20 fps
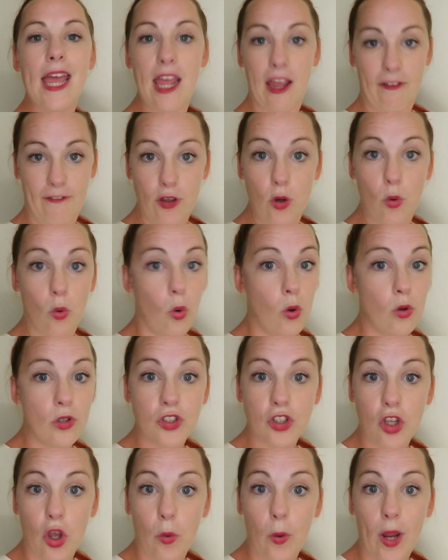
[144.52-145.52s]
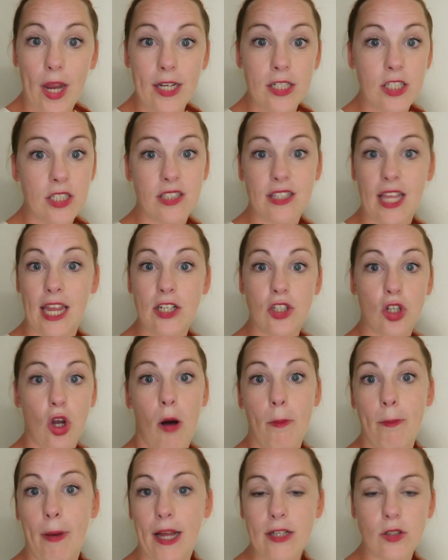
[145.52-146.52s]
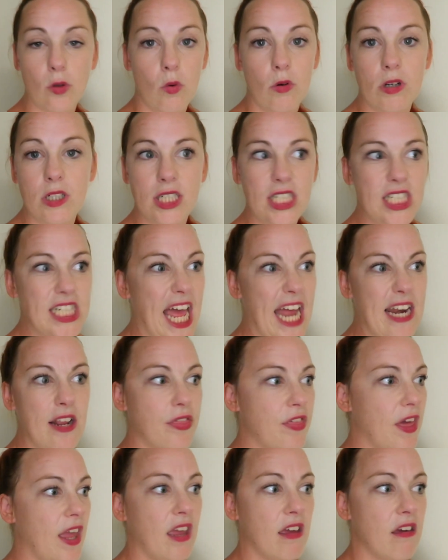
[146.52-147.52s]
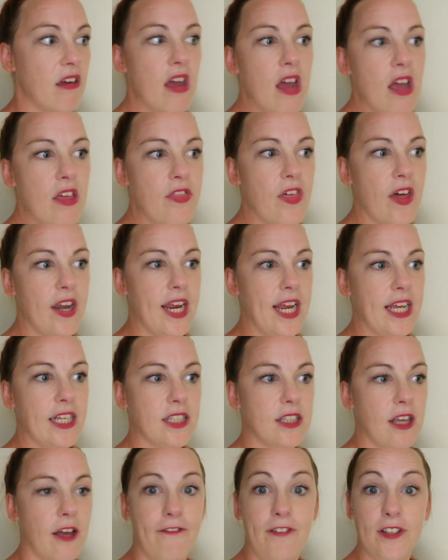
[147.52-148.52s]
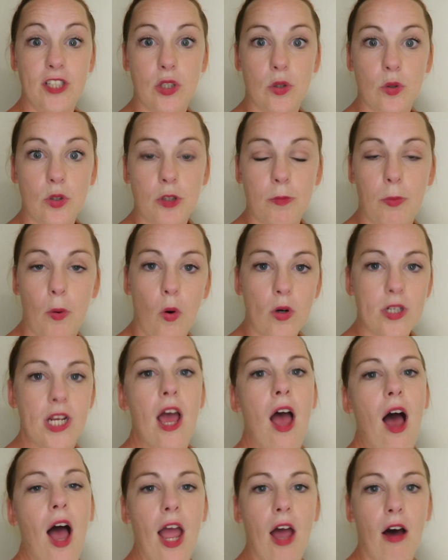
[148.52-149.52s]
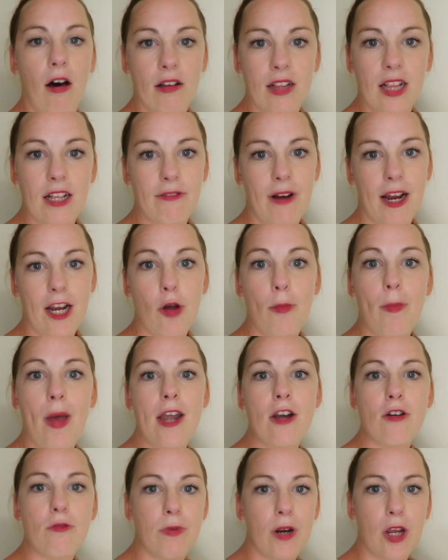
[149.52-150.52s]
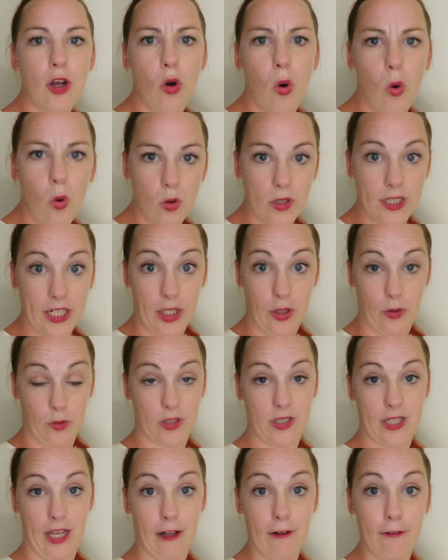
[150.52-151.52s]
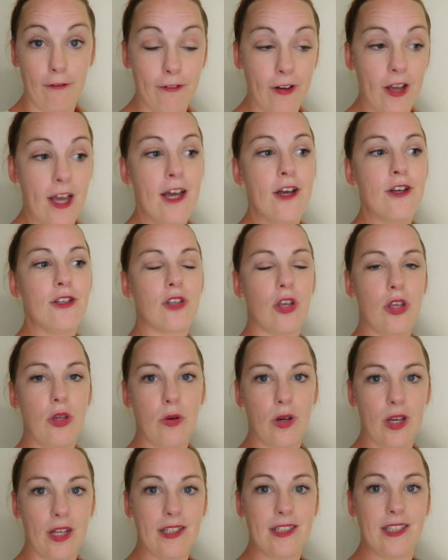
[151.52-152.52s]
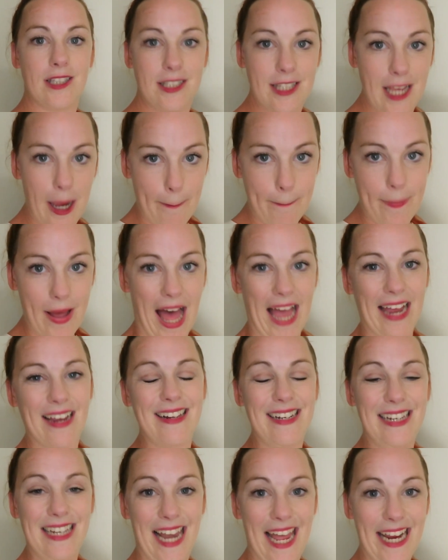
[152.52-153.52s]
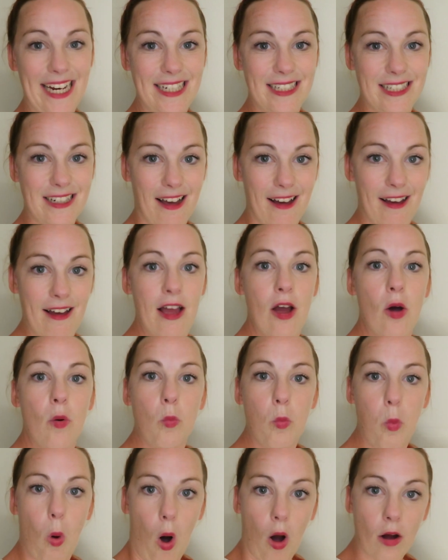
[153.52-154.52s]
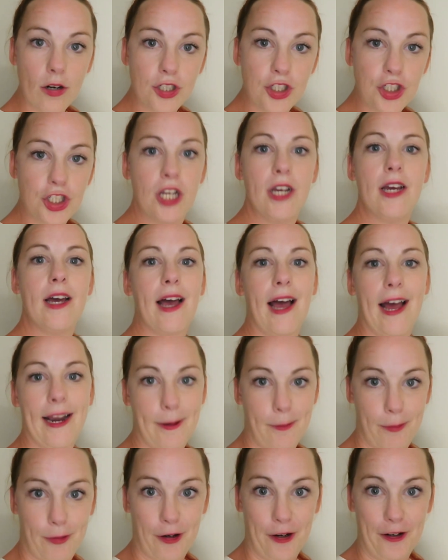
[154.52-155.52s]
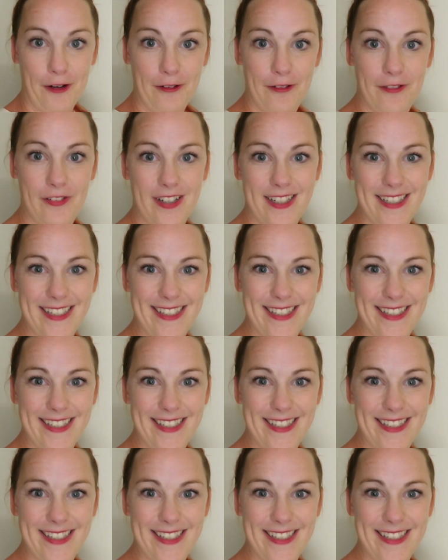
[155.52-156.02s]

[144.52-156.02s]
if you're also into stage combat, or indeed anything that is a physical sport, I heartily recommend recording yourself so you can sit back later, watch and improve.